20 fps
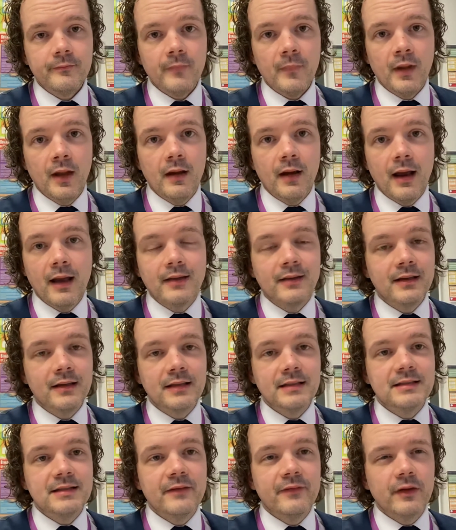
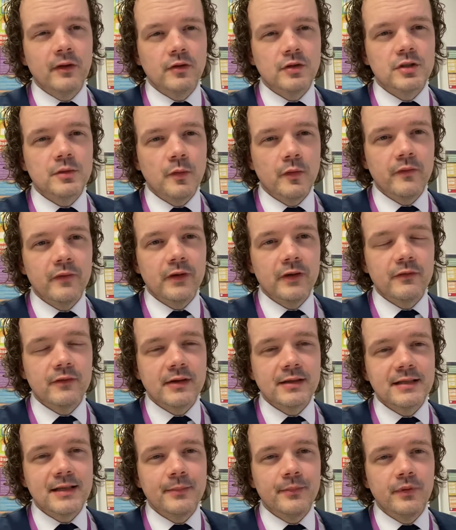It's difficult to come up with another
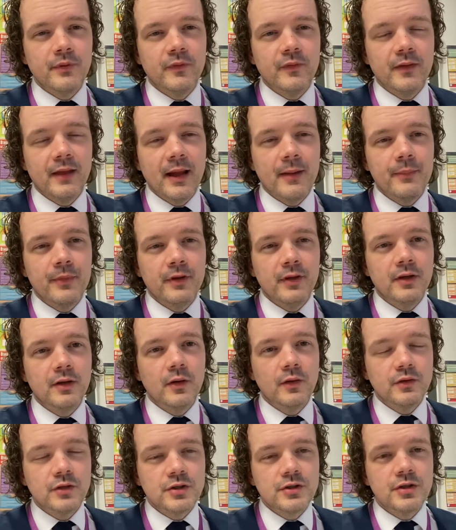example for that, but
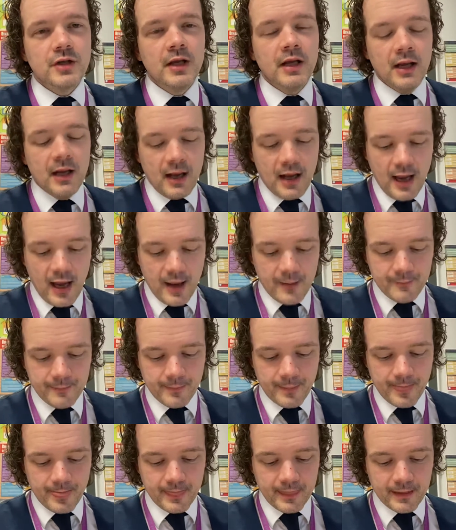just
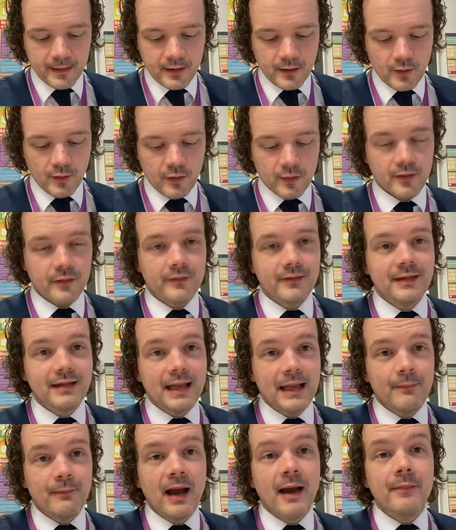
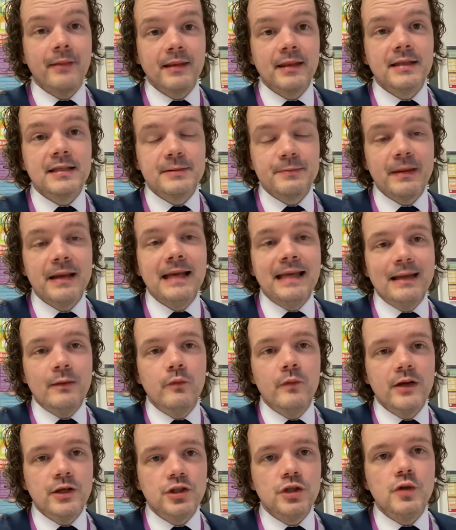it might be the speed in
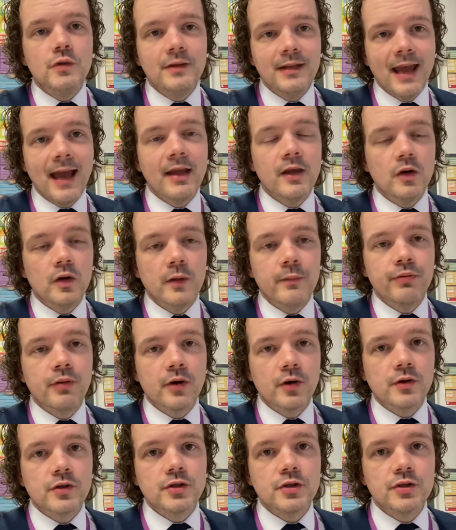which you get your
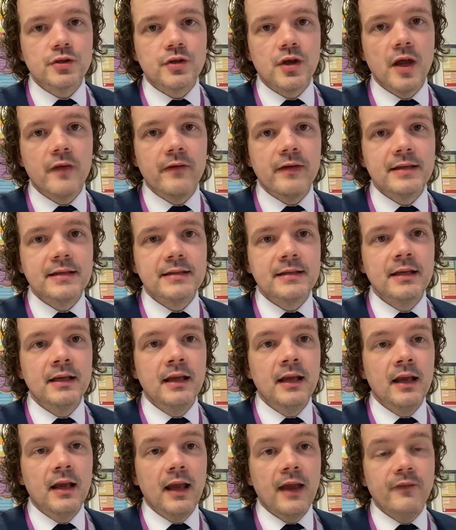product or service.
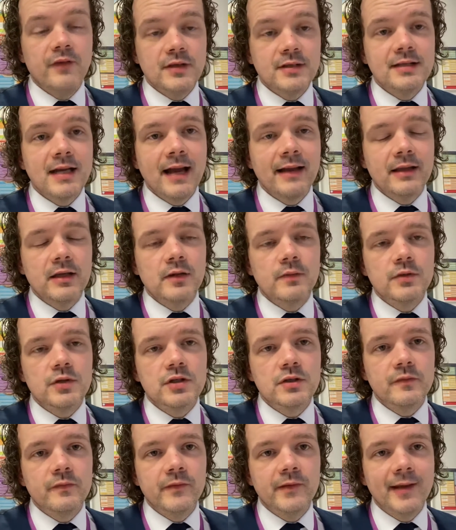If you're signing up to
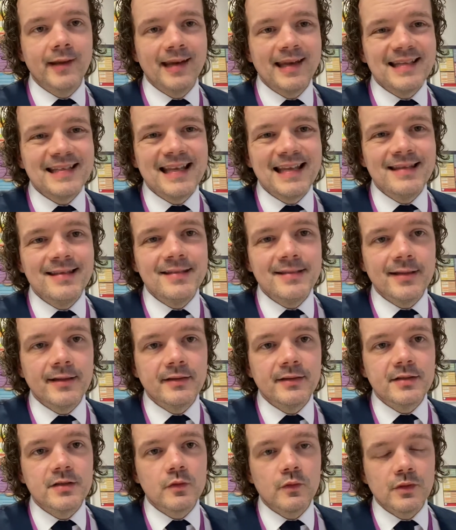something and it's
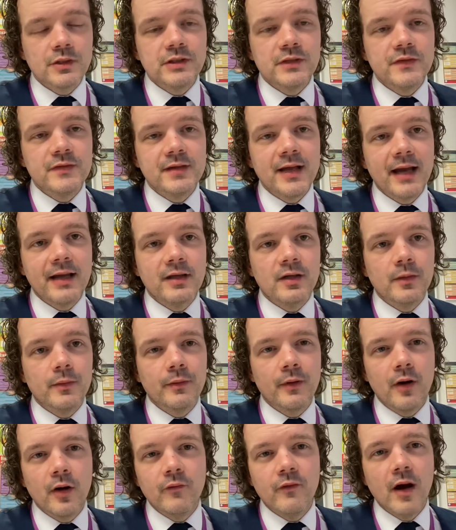instant once you've signed up,
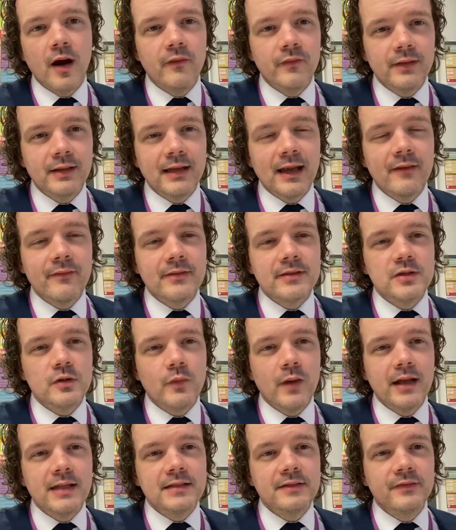rather than having to
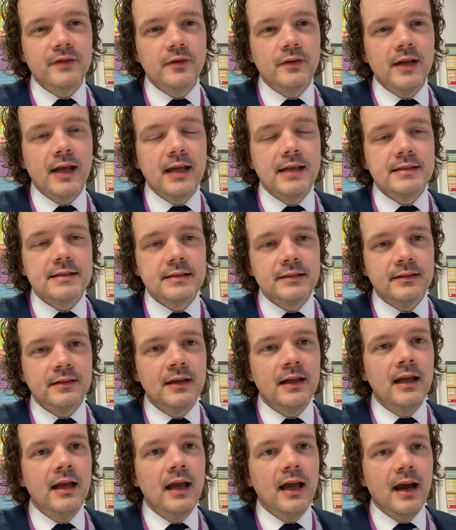wait a few days
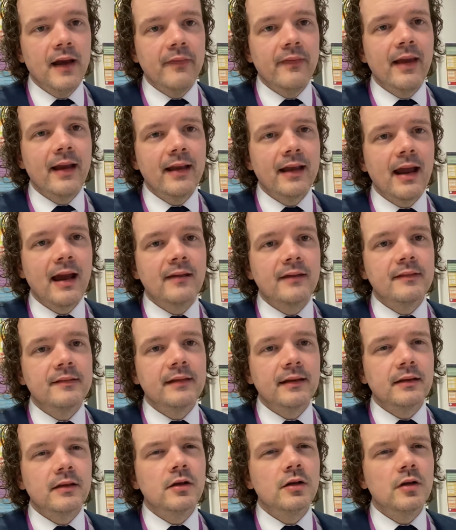and that kind of thing.